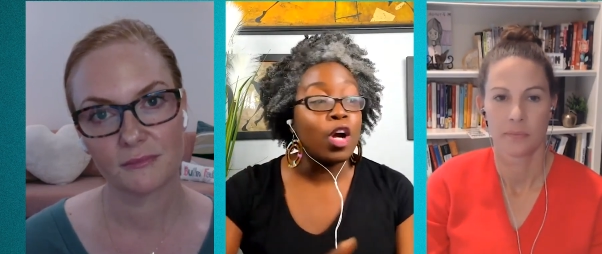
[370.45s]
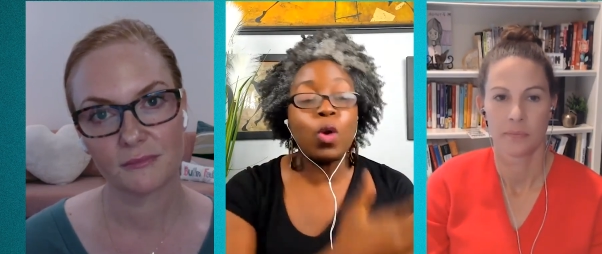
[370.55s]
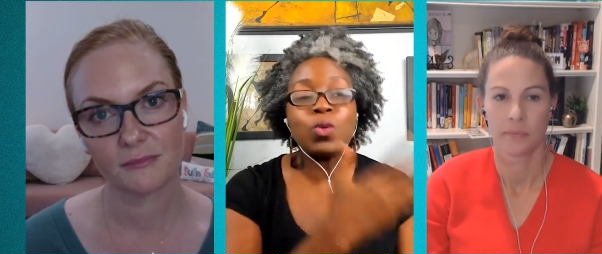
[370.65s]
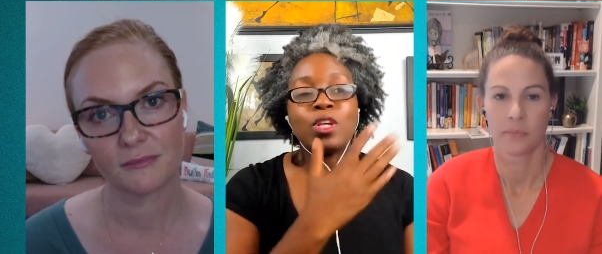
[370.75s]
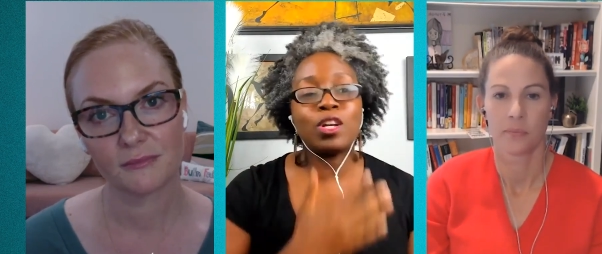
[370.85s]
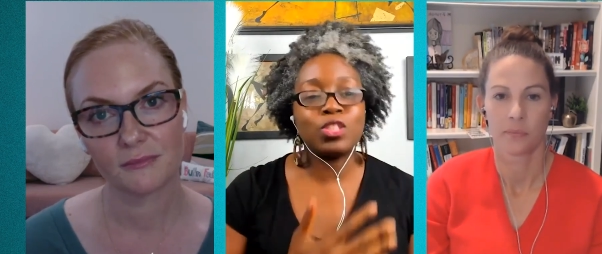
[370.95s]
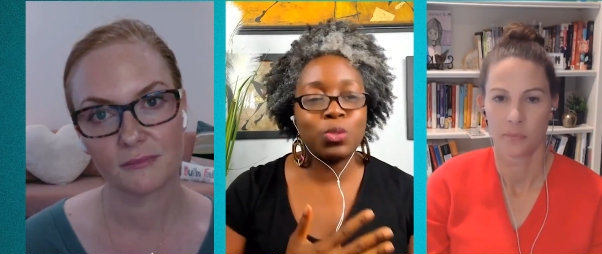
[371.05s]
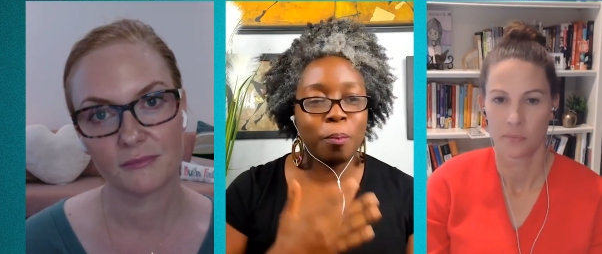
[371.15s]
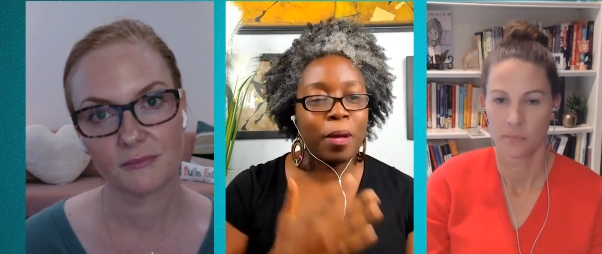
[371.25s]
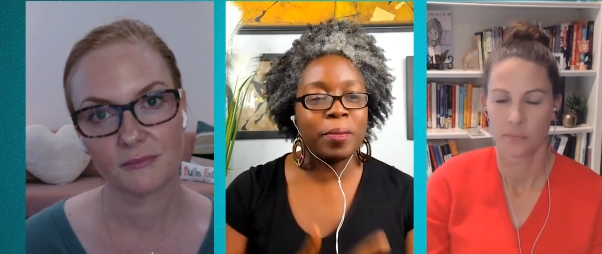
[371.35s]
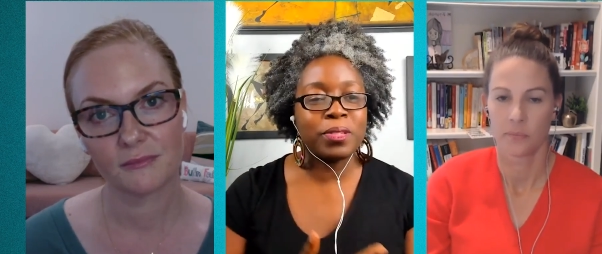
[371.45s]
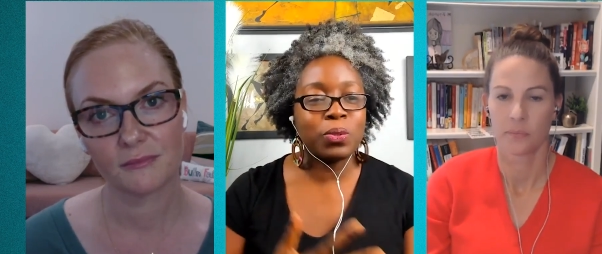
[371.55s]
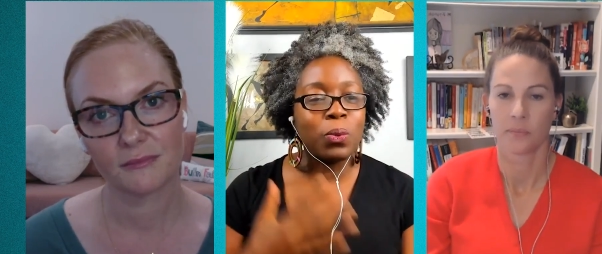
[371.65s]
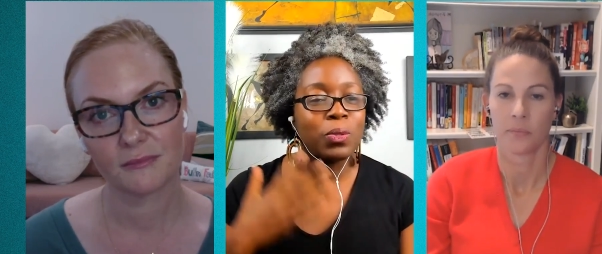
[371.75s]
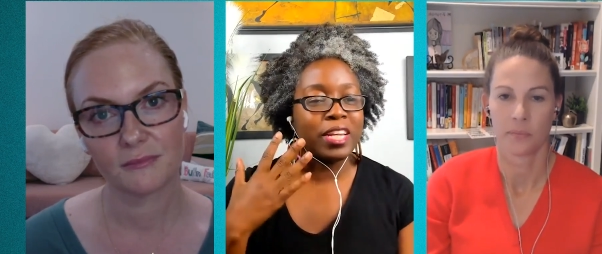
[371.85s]
Speaker 1: goes on to a public
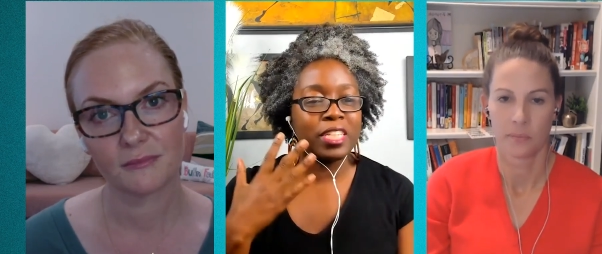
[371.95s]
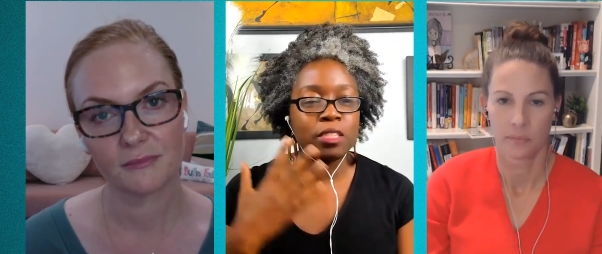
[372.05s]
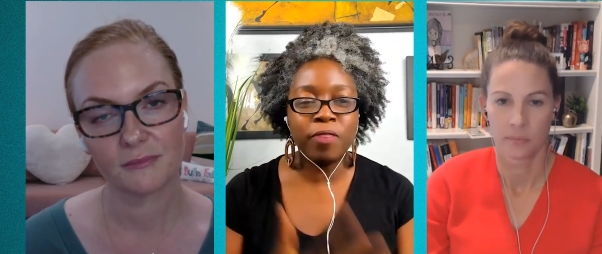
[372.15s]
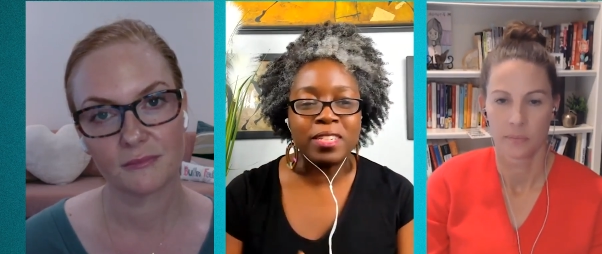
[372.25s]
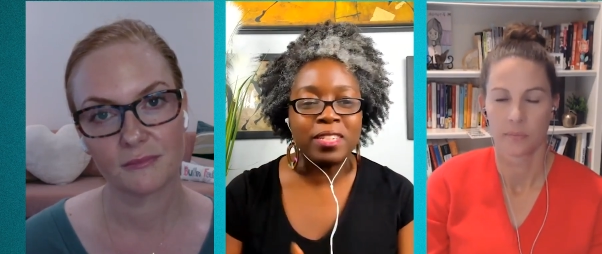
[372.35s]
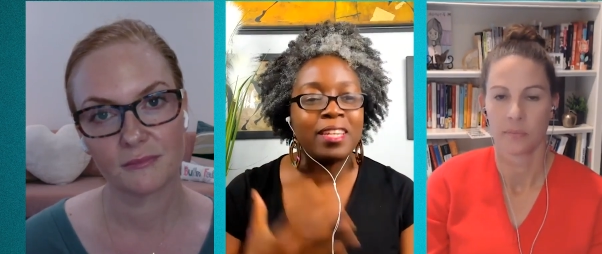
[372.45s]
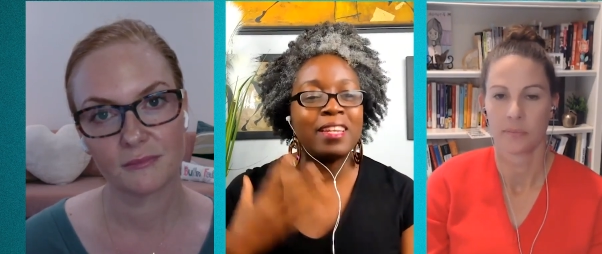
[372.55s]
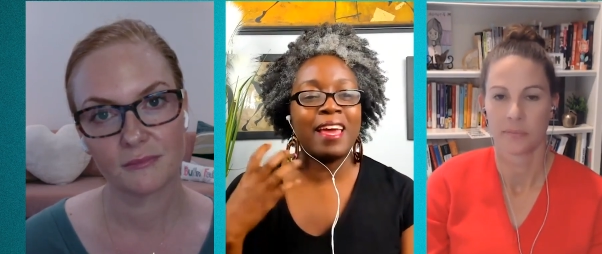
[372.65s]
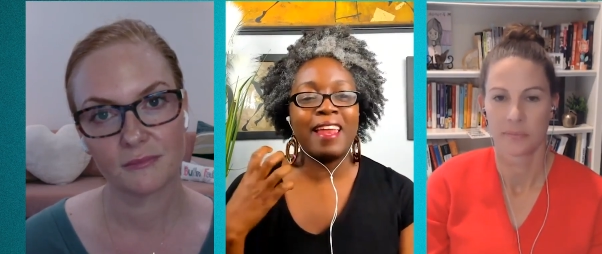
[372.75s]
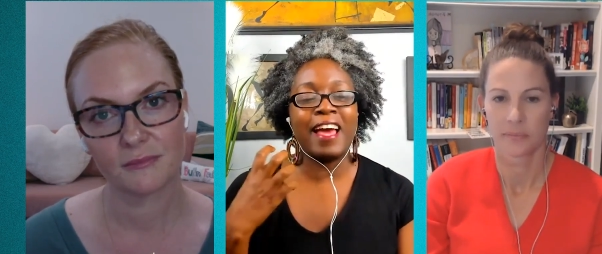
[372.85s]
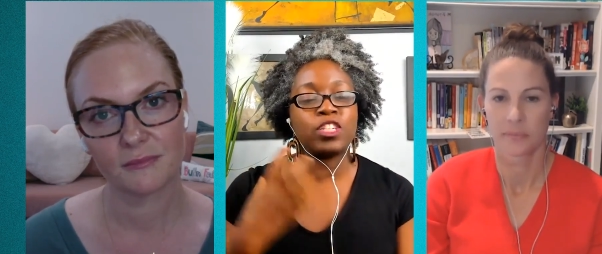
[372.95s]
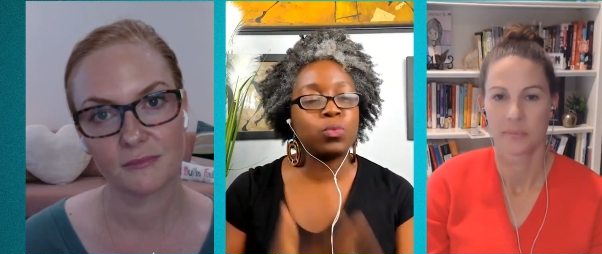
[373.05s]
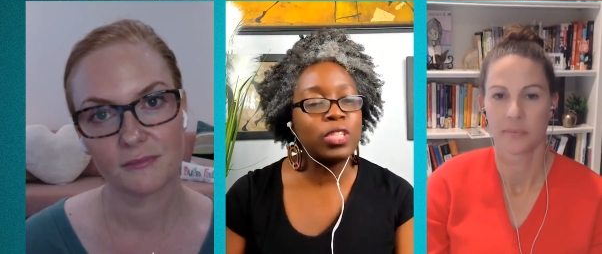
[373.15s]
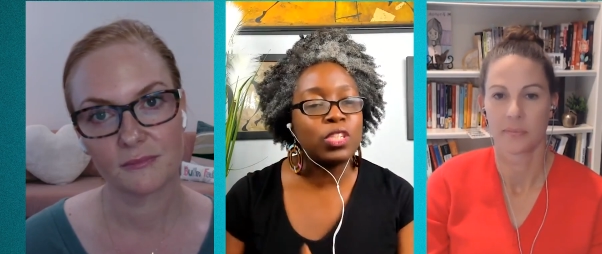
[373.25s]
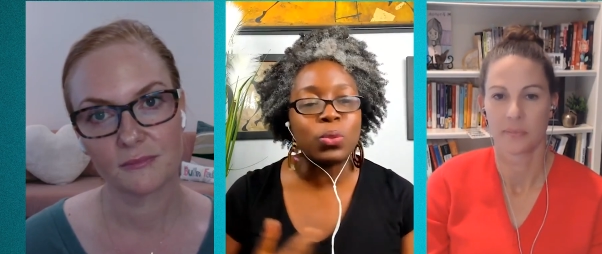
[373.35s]
school that is funded and
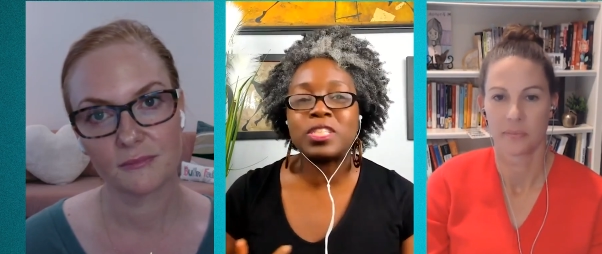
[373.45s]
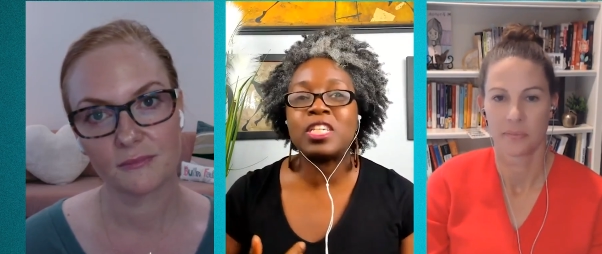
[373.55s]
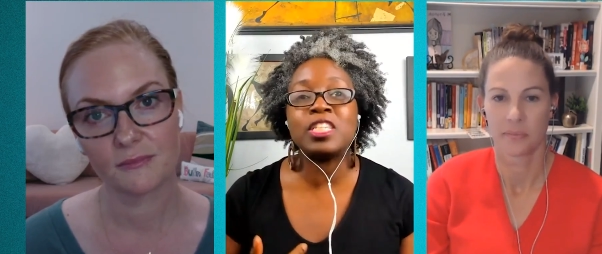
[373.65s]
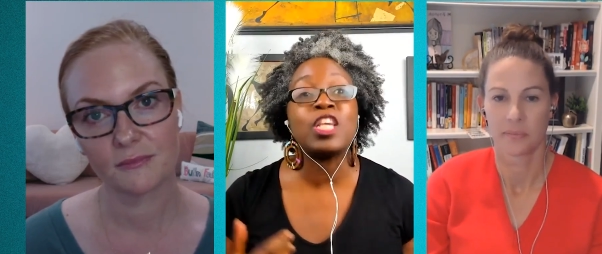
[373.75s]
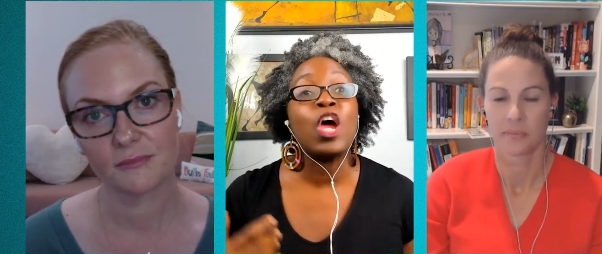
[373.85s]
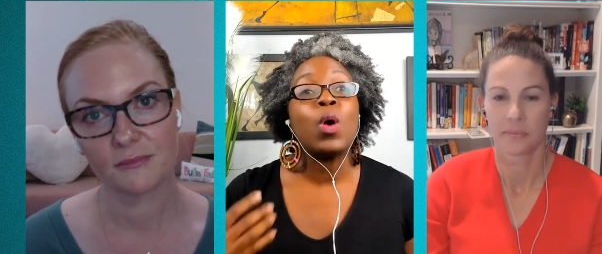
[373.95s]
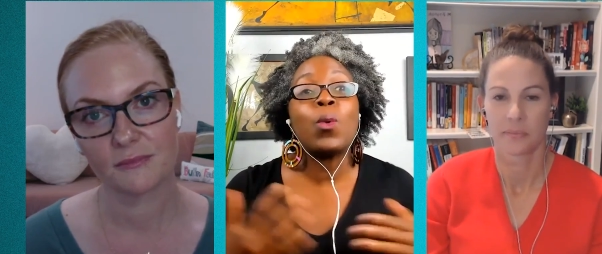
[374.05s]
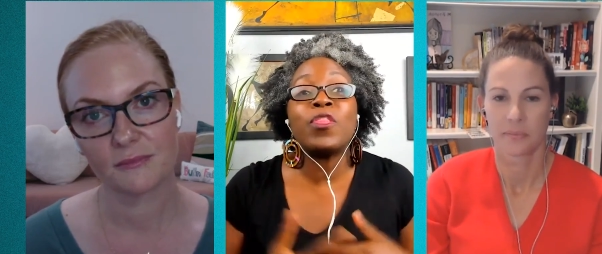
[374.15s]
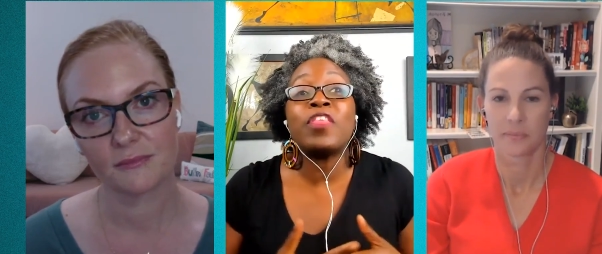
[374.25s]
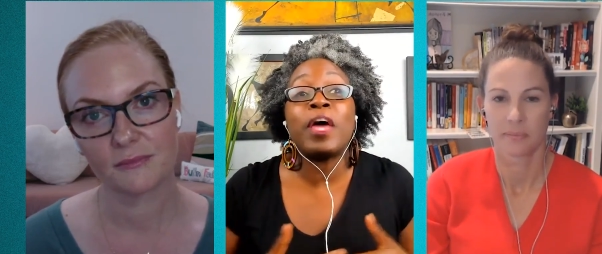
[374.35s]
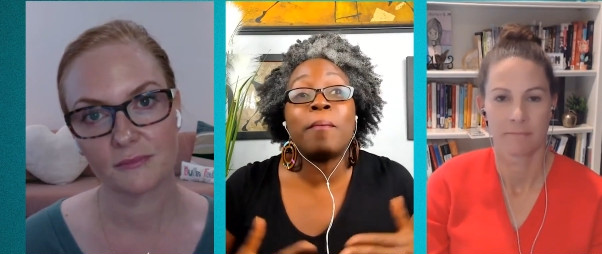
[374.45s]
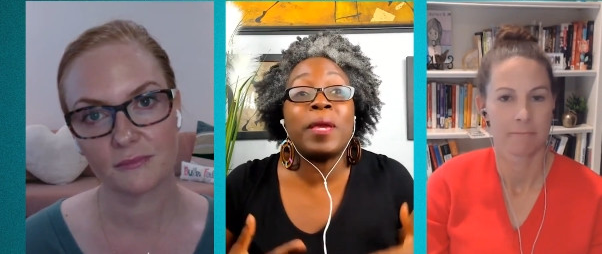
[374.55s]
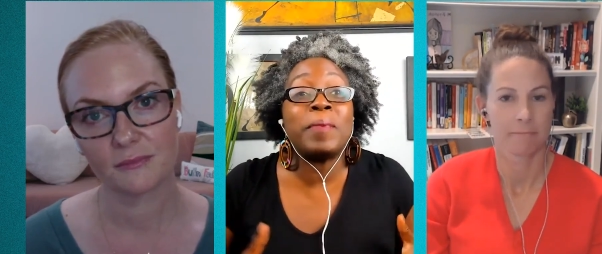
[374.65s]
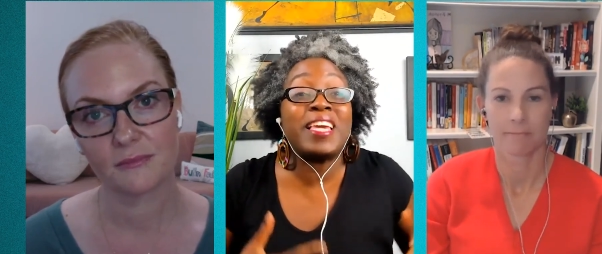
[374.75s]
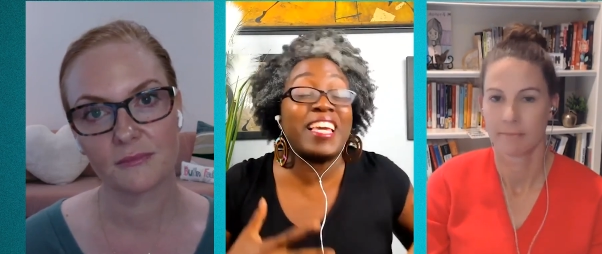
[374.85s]
has resources, whether that
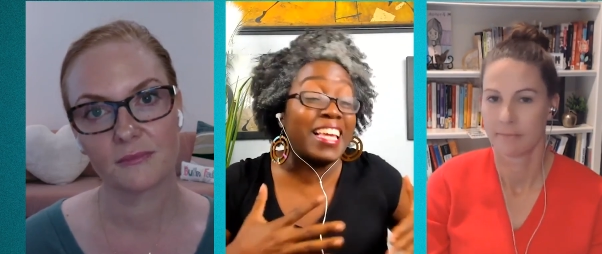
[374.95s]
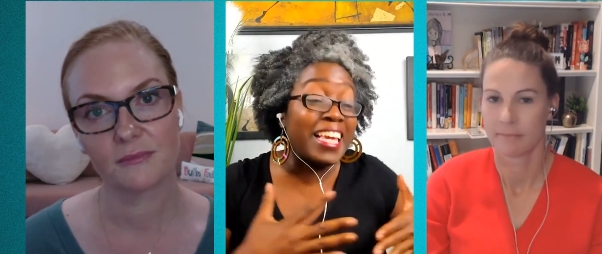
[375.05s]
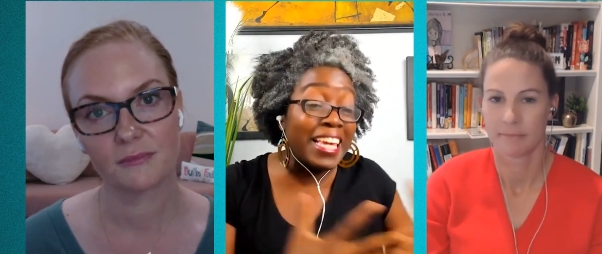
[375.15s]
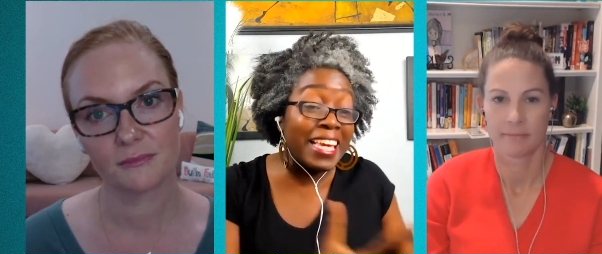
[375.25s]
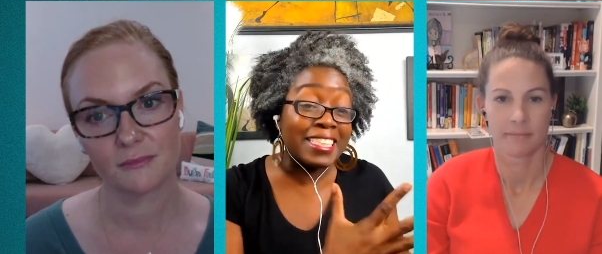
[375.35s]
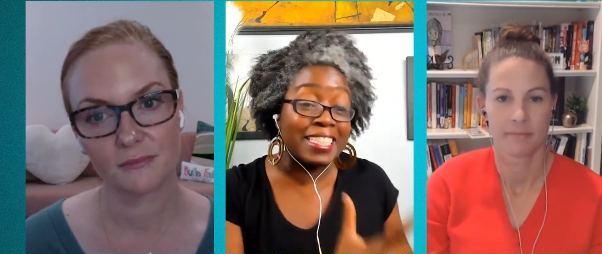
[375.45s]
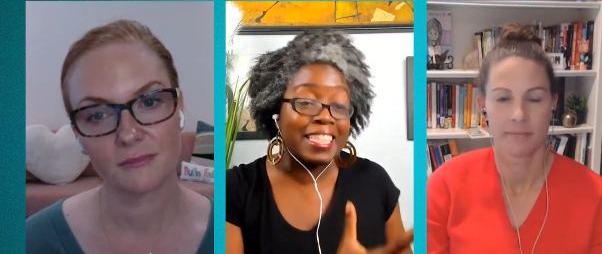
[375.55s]
baby can eat